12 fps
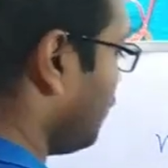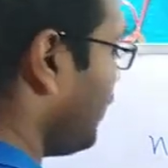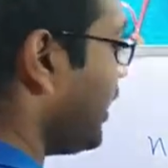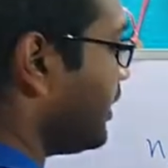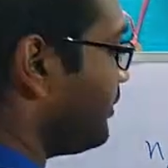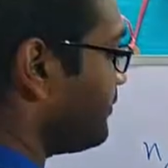
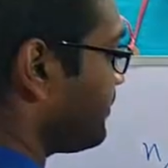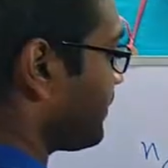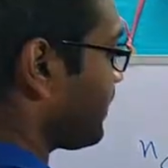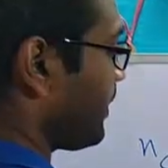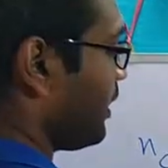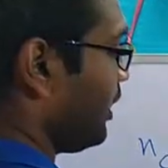where
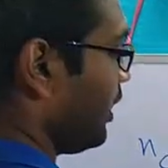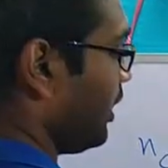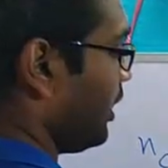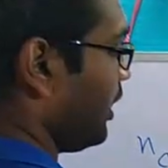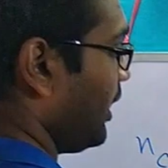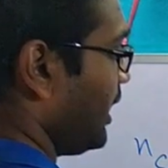
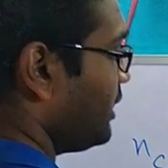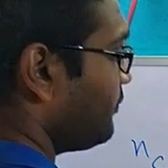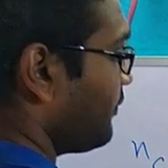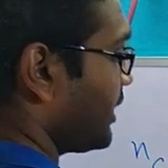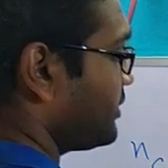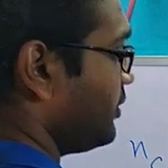uh,
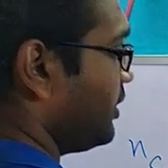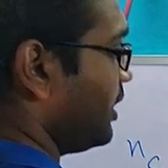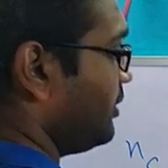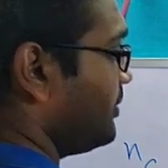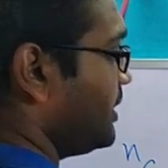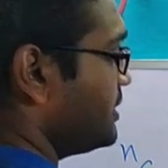n
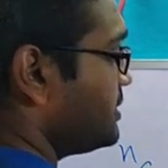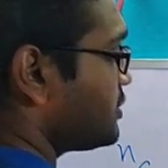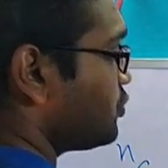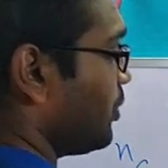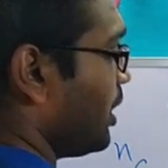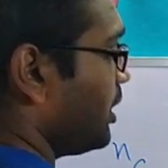factorial
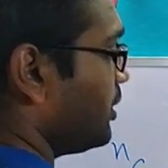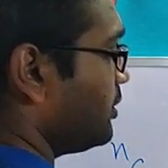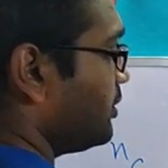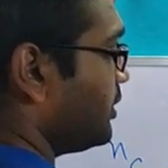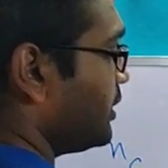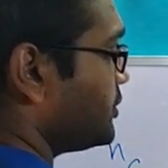means one